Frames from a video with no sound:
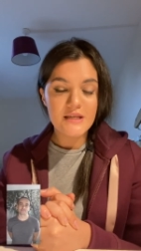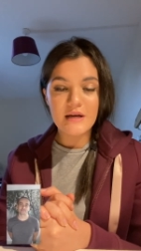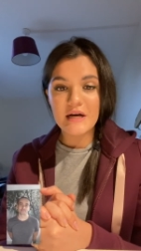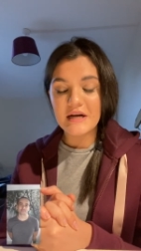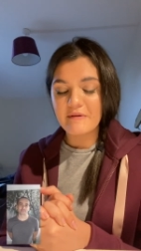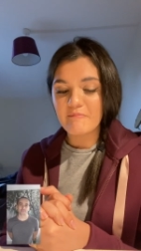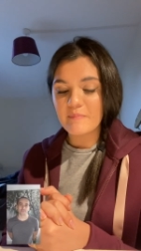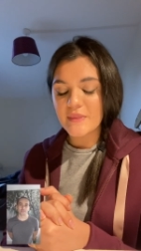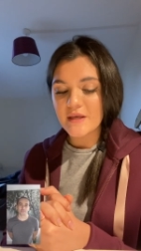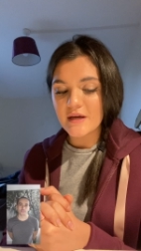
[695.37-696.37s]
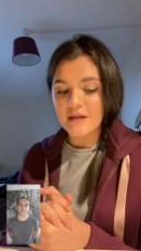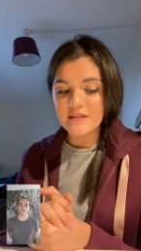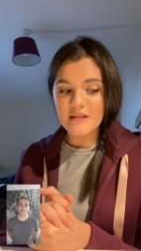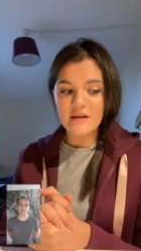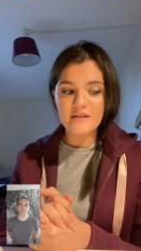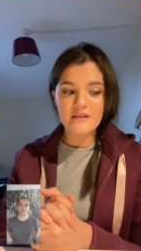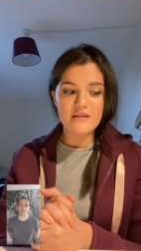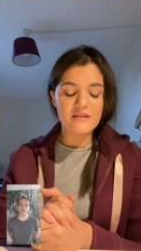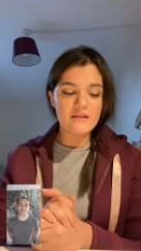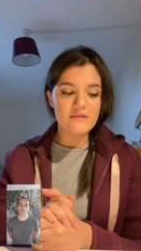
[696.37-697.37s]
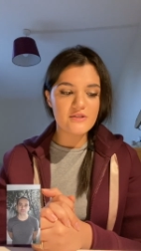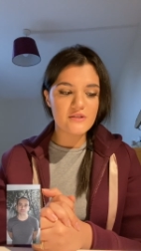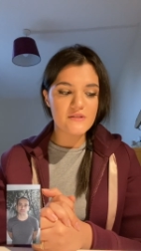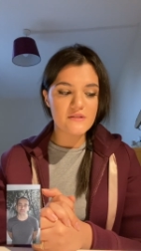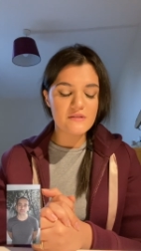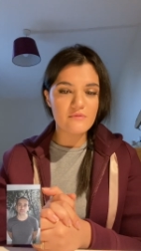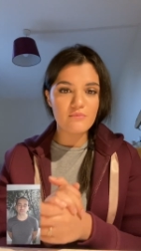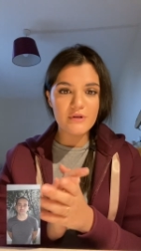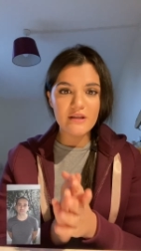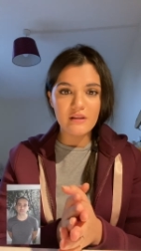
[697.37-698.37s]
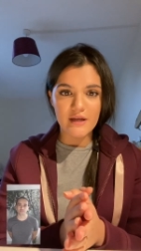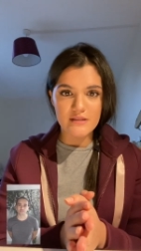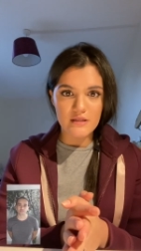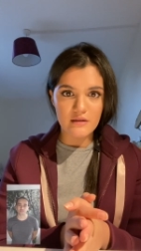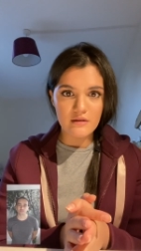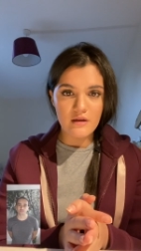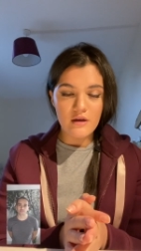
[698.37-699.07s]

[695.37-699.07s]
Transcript: And yeah, another thing is just realizing